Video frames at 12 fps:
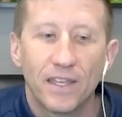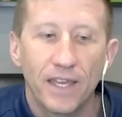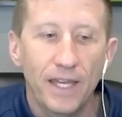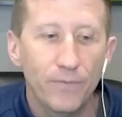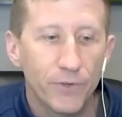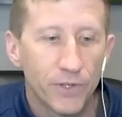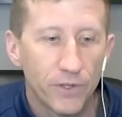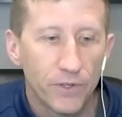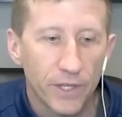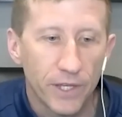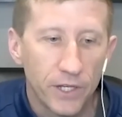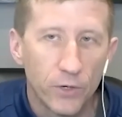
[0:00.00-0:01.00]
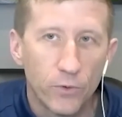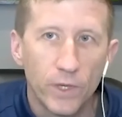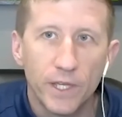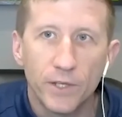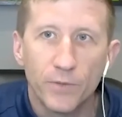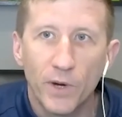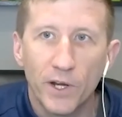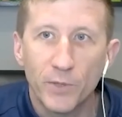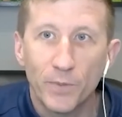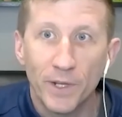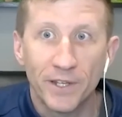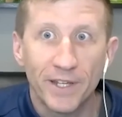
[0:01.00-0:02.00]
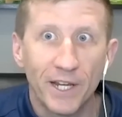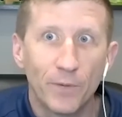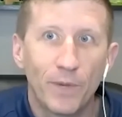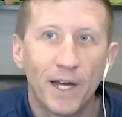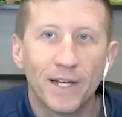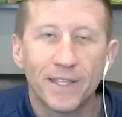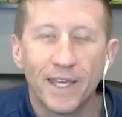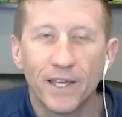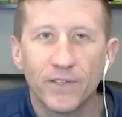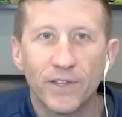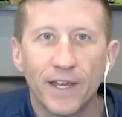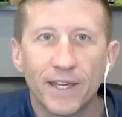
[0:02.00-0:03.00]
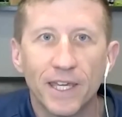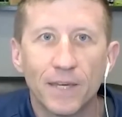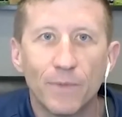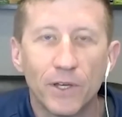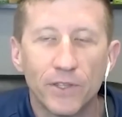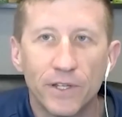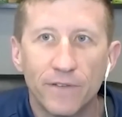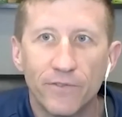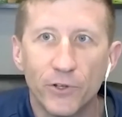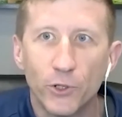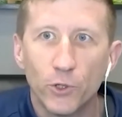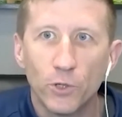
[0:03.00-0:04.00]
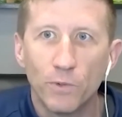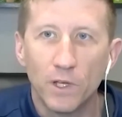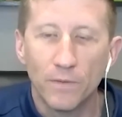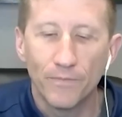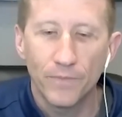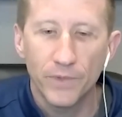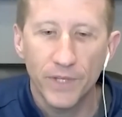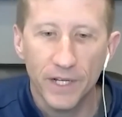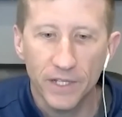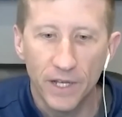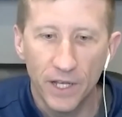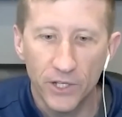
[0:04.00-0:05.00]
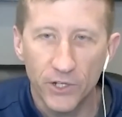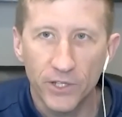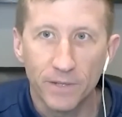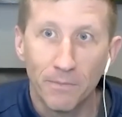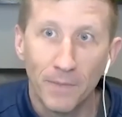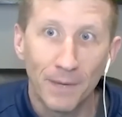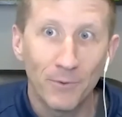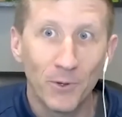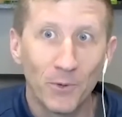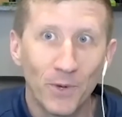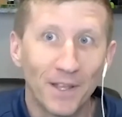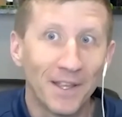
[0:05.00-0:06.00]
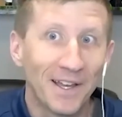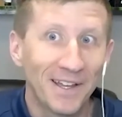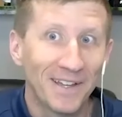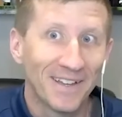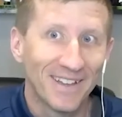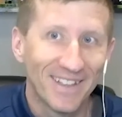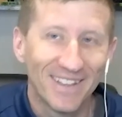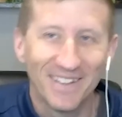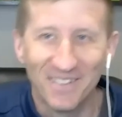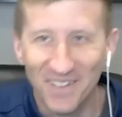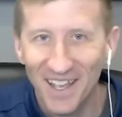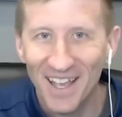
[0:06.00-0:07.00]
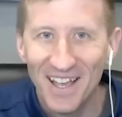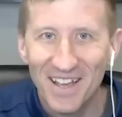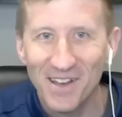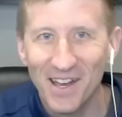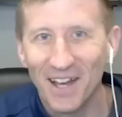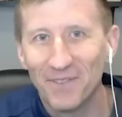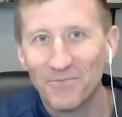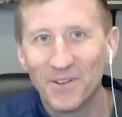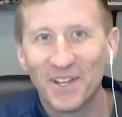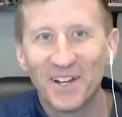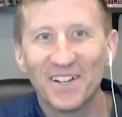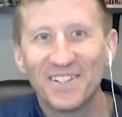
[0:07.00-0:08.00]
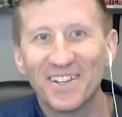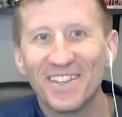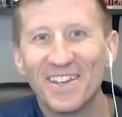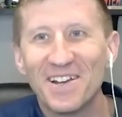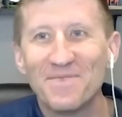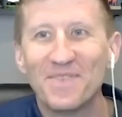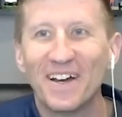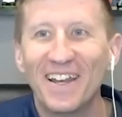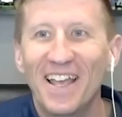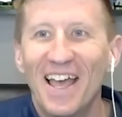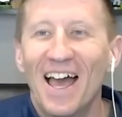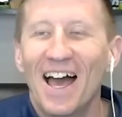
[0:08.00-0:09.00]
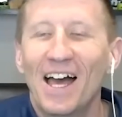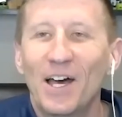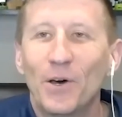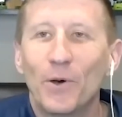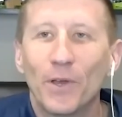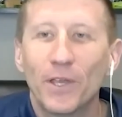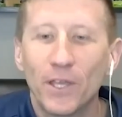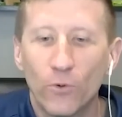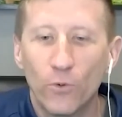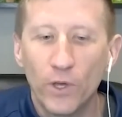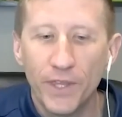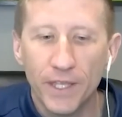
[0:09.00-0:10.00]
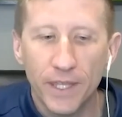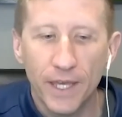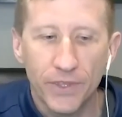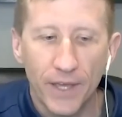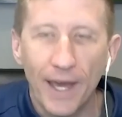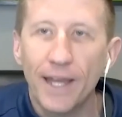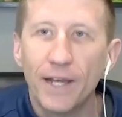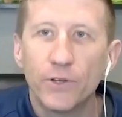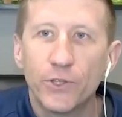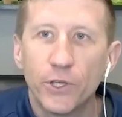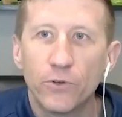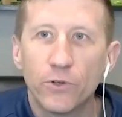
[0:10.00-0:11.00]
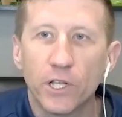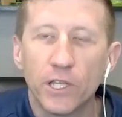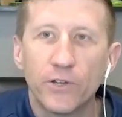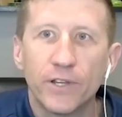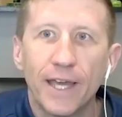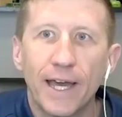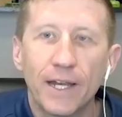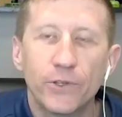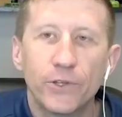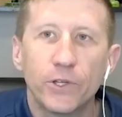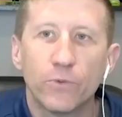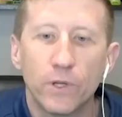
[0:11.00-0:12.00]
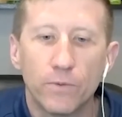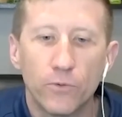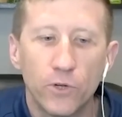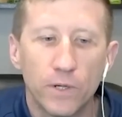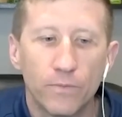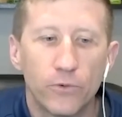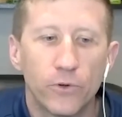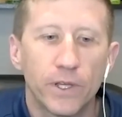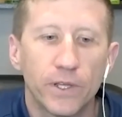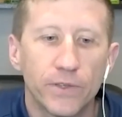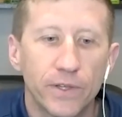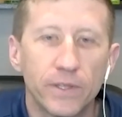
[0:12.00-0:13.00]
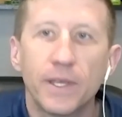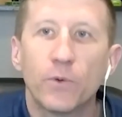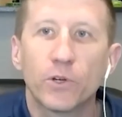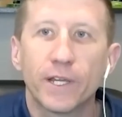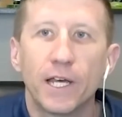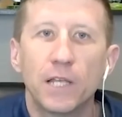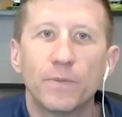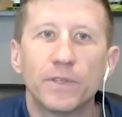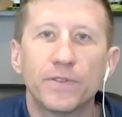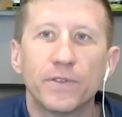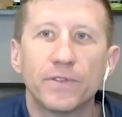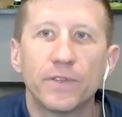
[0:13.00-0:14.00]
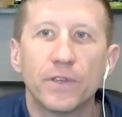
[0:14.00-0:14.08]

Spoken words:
Absolutely. We could probably spend an entire podcast talking about the different tunable technologies, and maybe we will, huh? Precursor there. But, one thing that the Autotune or Clarity Autotune, where it brings to network elements is,